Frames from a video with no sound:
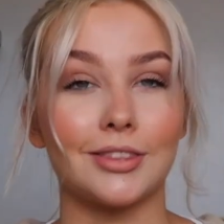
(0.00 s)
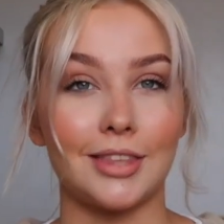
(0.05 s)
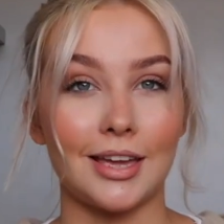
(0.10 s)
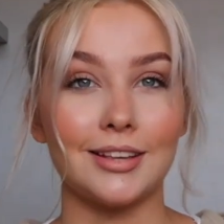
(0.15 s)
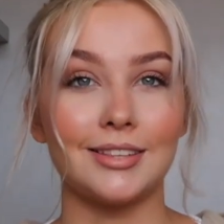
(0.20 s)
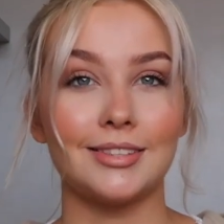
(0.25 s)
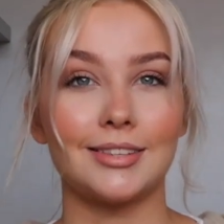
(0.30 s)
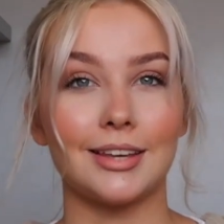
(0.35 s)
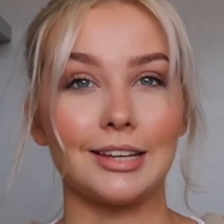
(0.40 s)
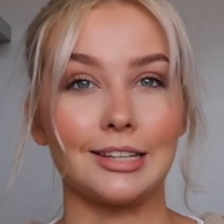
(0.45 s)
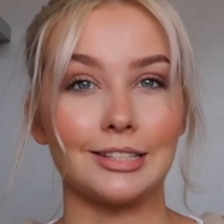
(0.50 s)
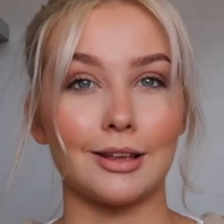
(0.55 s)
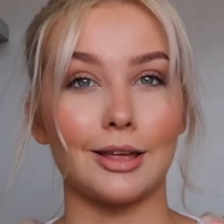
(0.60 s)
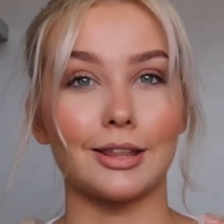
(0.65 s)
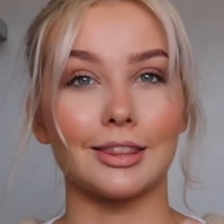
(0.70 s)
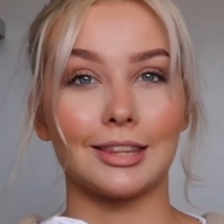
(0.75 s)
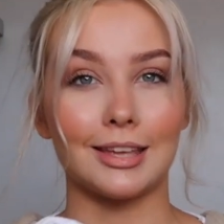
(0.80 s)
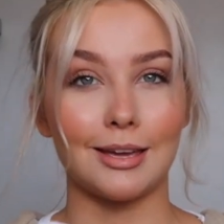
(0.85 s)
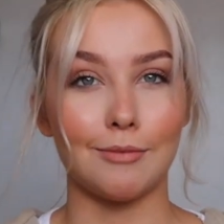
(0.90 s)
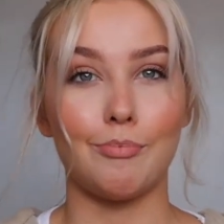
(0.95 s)
this is
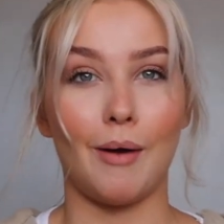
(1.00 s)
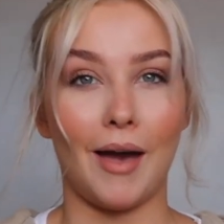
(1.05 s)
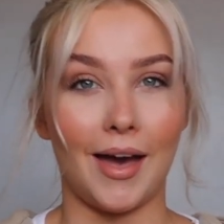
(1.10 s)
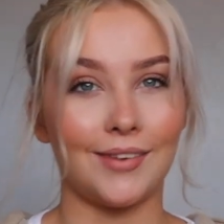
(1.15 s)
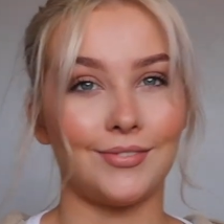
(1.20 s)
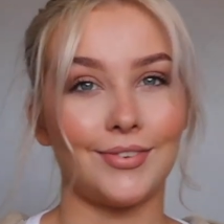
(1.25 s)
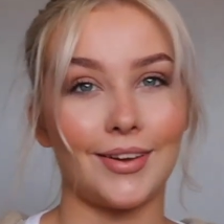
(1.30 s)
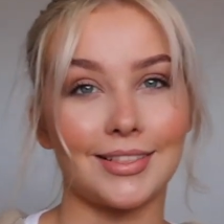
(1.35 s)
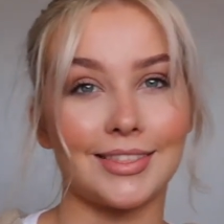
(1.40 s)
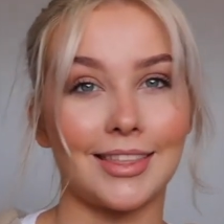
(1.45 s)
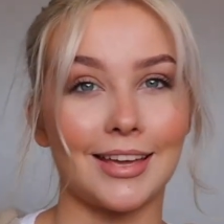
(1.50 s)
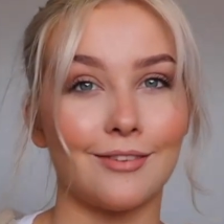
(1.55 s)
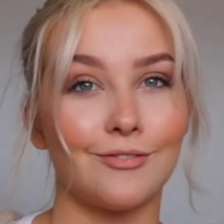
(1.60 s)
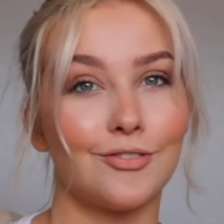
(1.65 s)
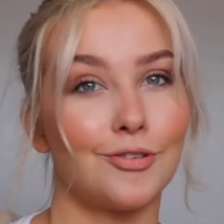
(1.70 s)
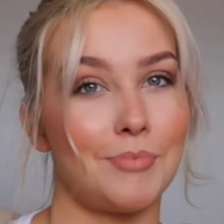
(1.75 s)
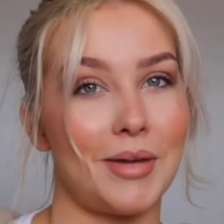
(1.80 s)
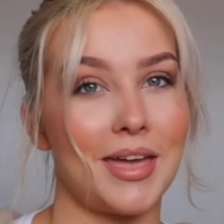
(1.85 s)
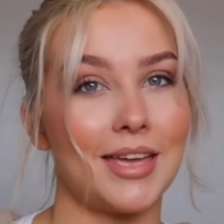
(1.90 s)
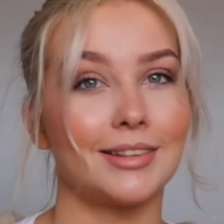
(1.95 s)
the perfect thing
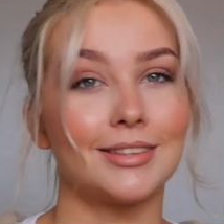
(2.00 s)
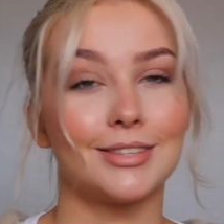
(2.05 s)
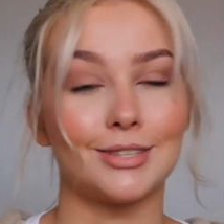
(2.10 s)
for me in